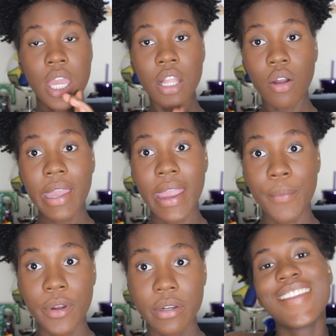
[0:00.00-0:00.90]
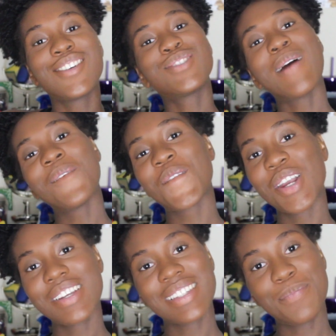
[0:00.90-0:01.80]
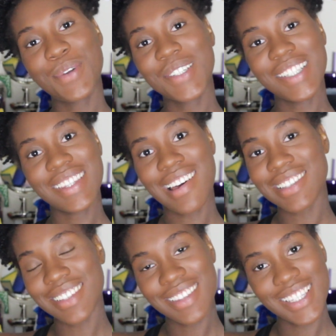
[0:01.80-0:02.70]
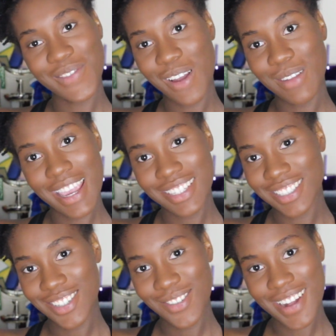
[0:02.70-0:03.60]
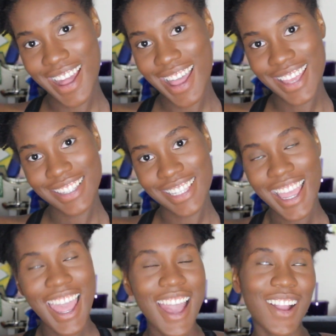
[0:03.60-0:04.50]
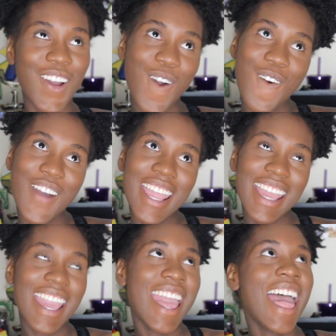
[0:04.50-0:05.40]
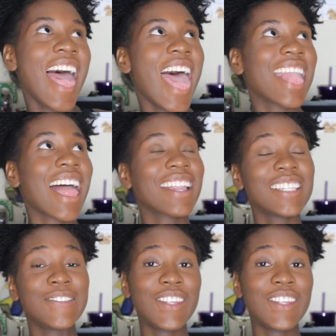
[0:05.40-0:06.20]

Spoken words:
and on camera. Those are my first impression thoughts on this foundation, you guys. Go ahead and like this